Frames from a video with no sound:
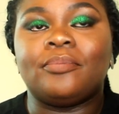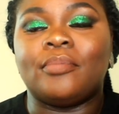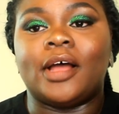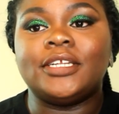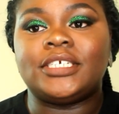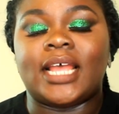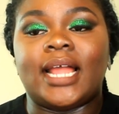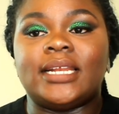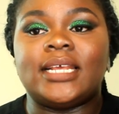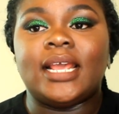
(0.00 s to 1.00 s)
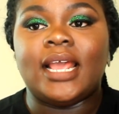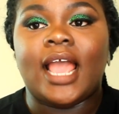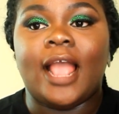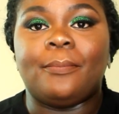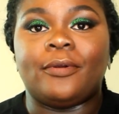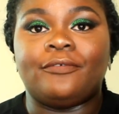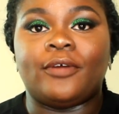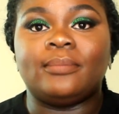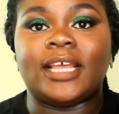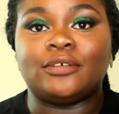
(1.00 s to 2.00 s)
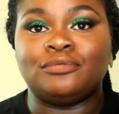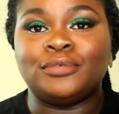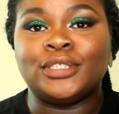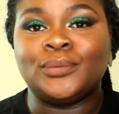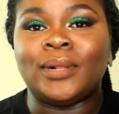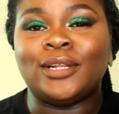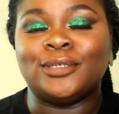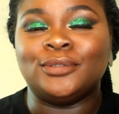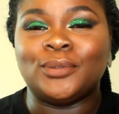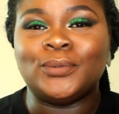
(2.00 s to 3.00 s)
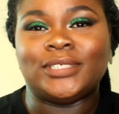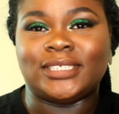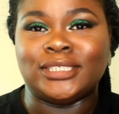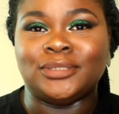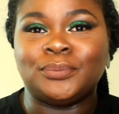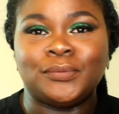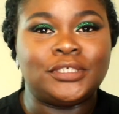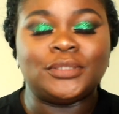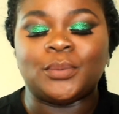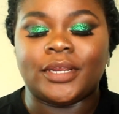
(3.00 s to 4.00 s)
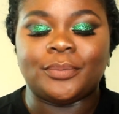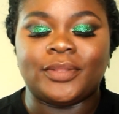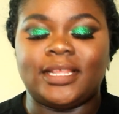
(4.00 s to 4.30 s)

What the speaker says: much and I perform like really well on no sleep, which is weird.